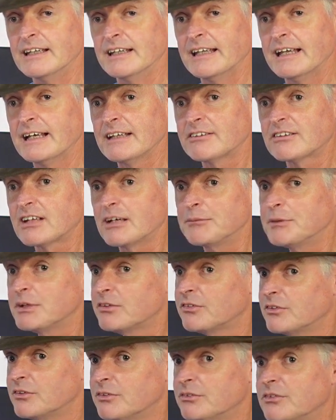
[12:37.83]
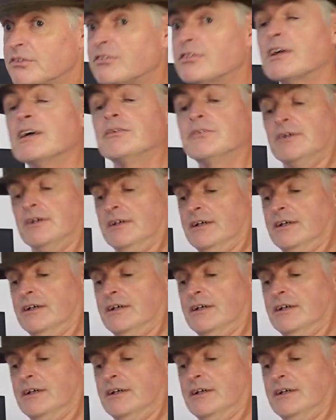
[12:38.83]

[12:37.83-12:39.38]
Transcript: That's coming soon, so